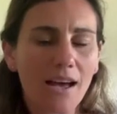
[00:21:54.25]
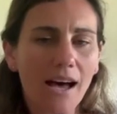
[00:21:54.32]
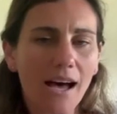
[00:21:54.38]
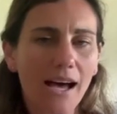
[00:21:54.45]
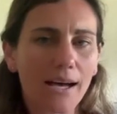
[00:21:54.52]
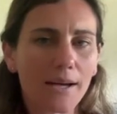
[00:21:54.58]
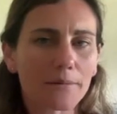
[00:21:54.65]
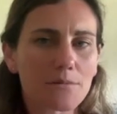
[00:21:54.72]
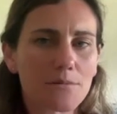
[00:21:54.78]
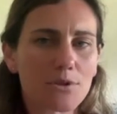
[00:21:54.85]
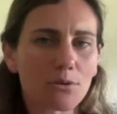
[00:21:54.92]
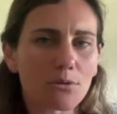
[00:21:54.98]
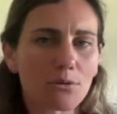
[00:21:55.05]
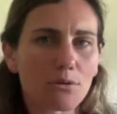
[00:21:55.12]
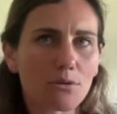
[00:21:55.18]

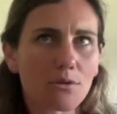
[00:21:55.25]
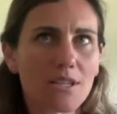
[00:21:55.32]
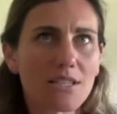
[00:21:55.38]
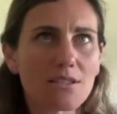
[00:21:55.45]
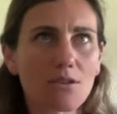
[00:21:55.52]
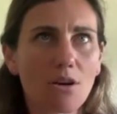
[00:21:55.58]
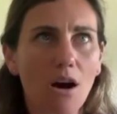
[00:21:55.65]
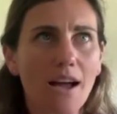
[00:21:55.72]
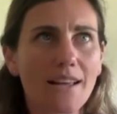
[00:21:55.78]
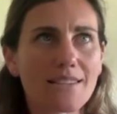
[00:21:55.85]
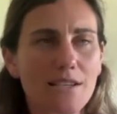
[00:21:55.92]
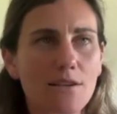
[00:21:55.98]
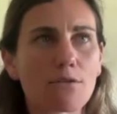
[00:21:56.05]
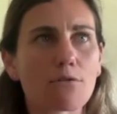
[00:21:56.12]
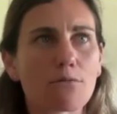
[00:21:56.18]
So this
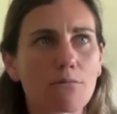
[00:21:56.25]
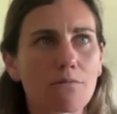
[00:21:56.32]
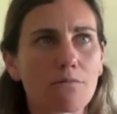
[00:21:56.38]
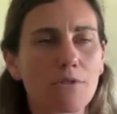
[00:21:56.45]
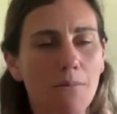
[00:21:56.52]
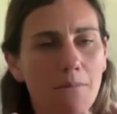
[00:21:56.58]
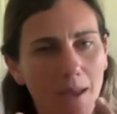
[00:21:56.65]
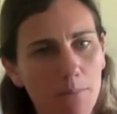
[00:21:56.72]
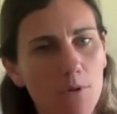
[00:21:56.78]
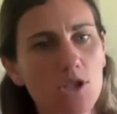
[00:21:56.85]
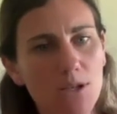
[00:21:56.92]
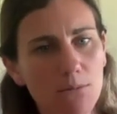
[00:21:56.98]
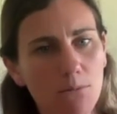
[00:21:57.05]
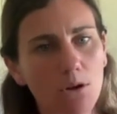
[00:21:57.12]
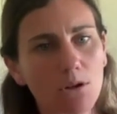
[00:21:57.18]
idea of the
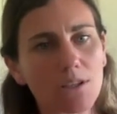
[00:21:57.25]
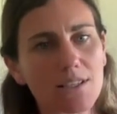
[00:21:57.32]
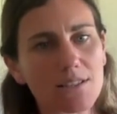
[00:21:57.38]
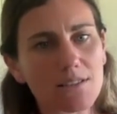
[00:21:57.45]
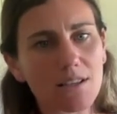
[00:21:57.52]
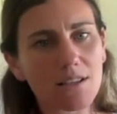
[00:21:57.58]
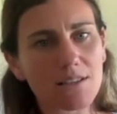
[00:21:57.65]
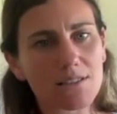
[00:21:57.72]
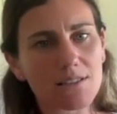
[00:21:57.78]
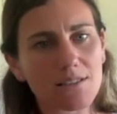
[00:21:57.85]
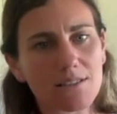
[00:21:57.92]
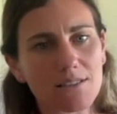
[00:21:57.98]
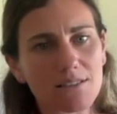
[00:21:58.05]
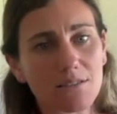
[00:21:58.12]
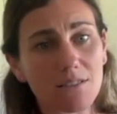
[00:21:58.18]
membership model is
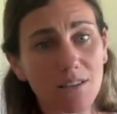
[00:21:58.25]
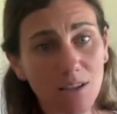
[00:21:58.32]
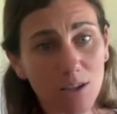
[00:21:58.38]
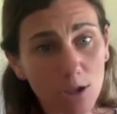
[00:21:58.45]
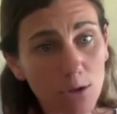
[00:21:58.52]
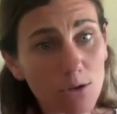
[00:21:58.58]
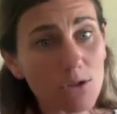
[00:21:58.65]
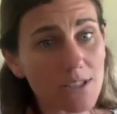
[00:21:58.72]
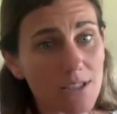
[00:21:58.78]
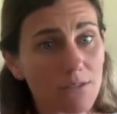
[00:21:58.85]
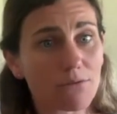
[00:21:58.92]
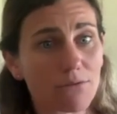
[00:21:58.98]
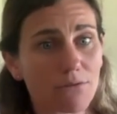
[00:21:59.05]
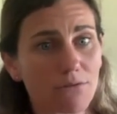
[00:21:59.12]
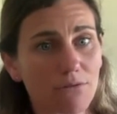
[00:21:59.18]
this
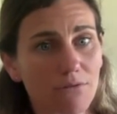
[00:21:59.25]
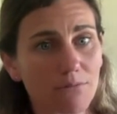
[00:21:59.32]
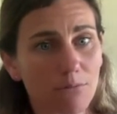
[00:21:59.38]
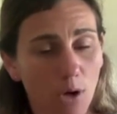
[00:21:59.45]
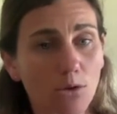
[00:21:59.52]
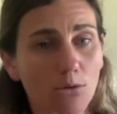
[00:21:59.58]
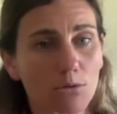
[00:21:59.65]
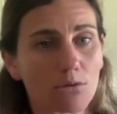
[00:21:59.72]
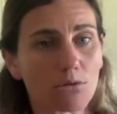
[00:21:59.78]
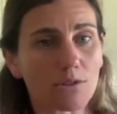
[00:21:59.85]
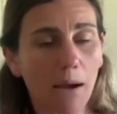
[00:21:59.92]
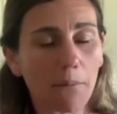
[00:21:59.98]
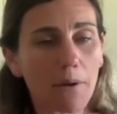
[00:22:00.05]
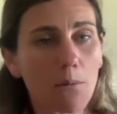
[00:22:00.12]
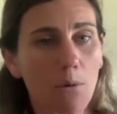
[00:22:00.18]
inclusive model
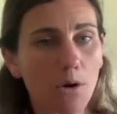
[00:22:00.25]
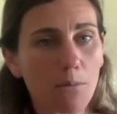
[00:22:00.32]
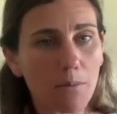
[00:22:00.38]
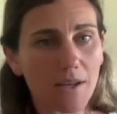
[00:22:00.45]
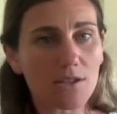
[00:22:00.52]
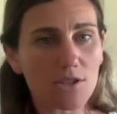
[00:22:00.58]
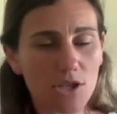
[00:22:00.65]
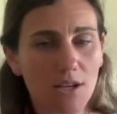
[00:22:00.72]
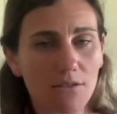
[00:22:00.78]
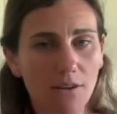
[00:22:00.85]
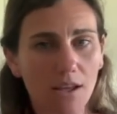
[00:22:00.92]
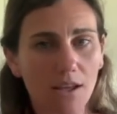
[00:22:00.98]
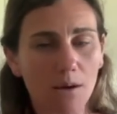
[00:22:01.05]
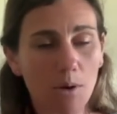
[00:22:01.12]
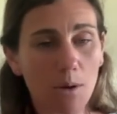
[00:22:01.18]
that we want to be
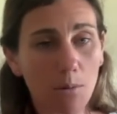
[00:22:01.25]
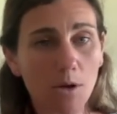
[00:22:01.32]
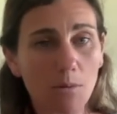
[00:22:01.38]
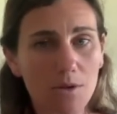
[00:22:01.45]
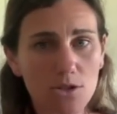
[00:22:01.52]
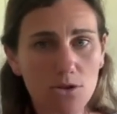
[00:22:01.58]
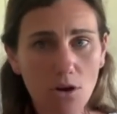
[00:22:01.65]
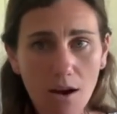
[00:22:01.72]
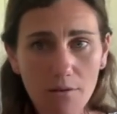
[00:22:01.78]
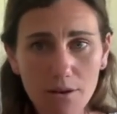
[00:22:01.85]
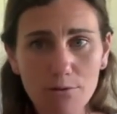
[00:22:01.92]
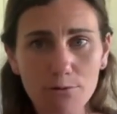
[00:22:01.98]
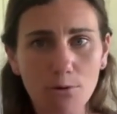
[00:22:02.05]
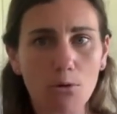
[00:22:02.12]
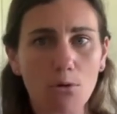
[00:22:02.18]
achieving and we want to be
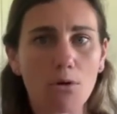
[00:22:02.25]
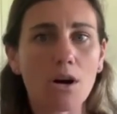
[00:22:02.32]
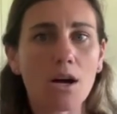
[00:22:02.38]
striving for.